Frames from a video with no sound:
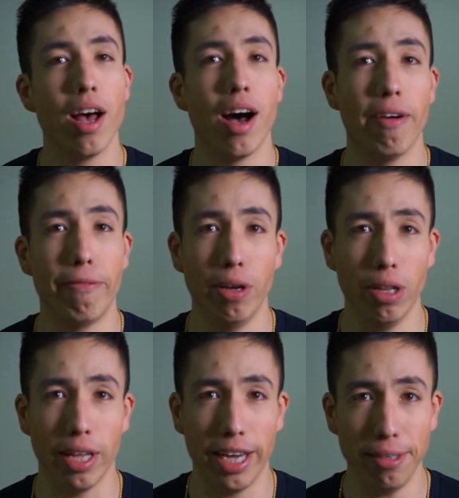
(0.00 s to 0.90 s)
A fill
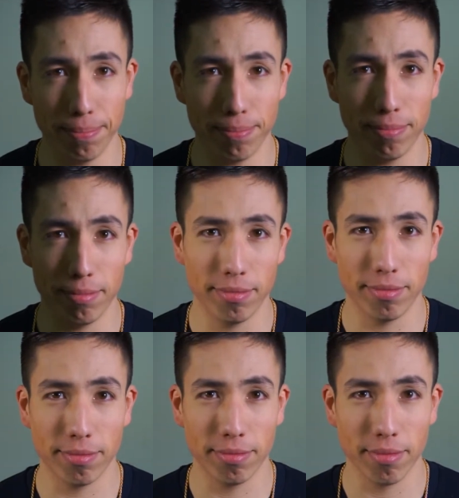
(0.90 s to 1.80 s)
light
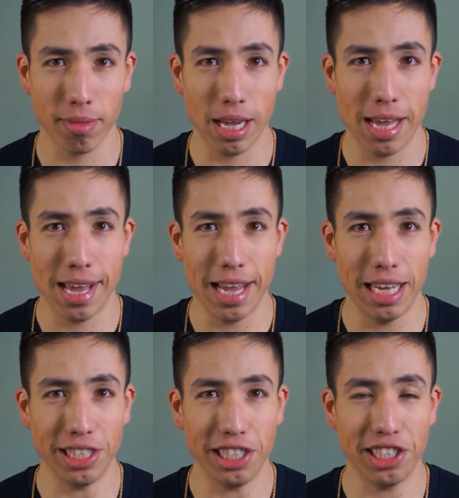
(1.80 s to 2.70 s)

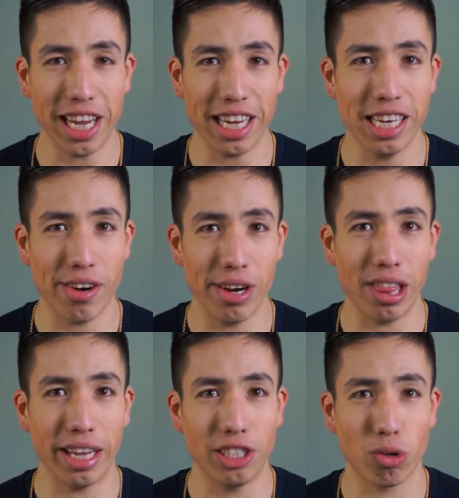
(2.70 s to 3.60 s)
is a secondary
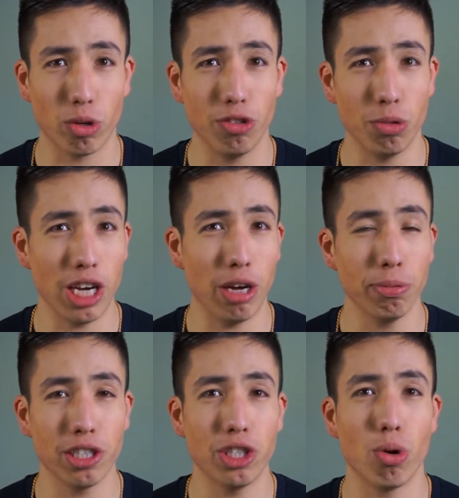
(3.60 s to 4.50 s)
light source which helps
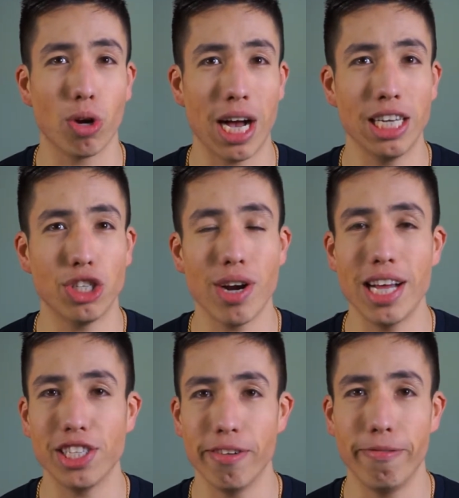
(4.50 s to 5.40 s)
control
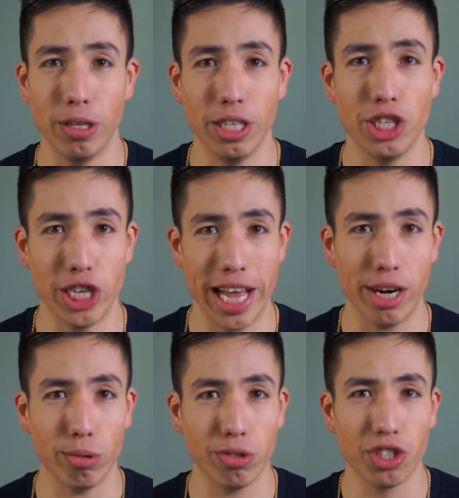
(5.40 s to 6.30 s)
contrast and fill in
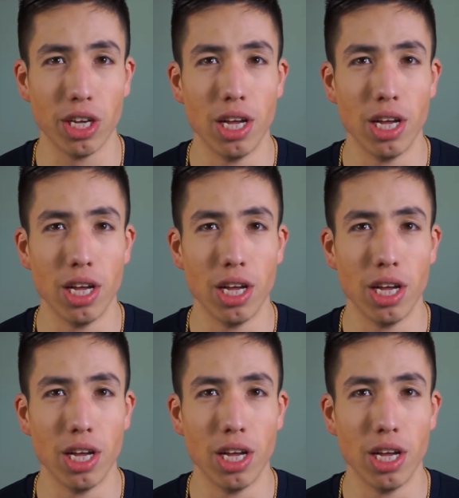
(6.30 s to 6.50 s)
shadows.